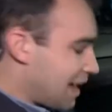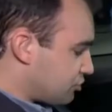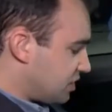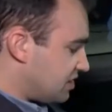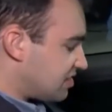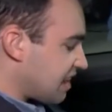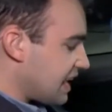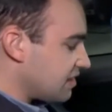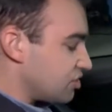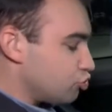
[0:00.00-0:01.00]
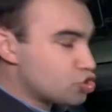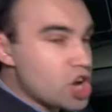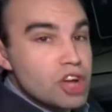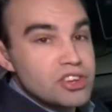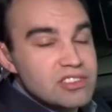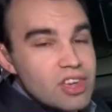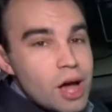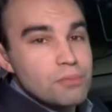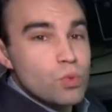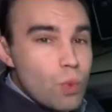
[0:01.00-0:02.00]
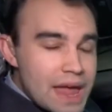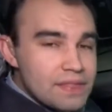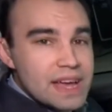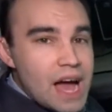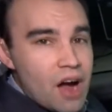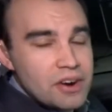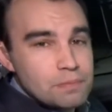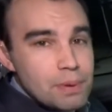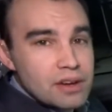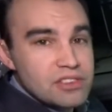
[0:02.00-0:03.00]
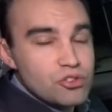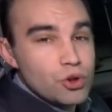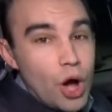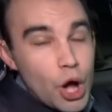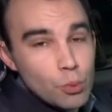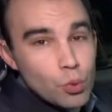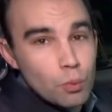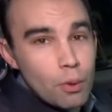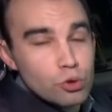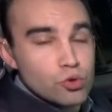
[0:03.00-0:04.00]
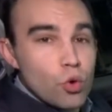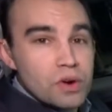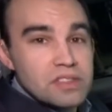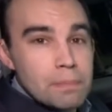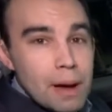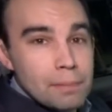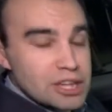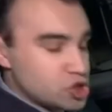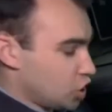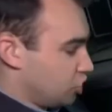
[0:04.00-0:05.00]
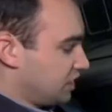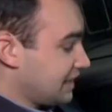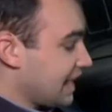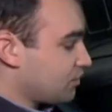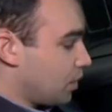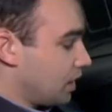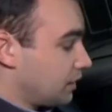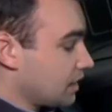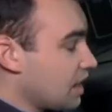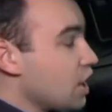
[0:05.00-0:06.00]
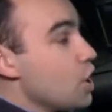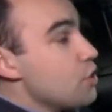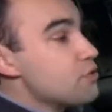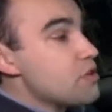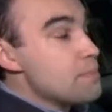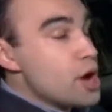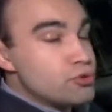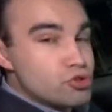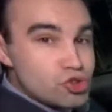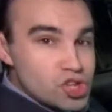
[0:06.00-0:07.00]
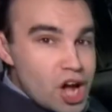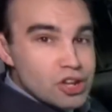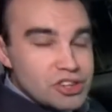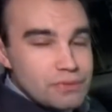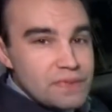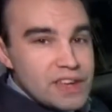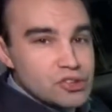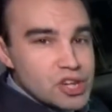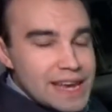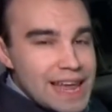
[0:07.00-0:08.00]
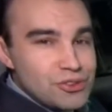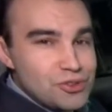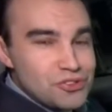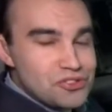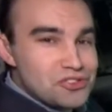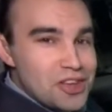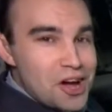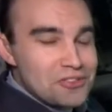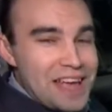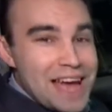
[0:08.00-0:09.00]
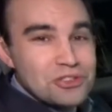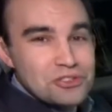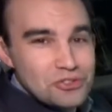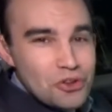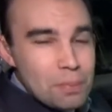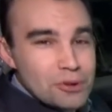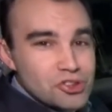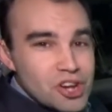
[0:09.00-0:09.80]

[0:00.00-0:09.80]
battery state and charging times when the car is plugged into your home wall box or into the public charging network. The remote charging feature allows you to start and stop a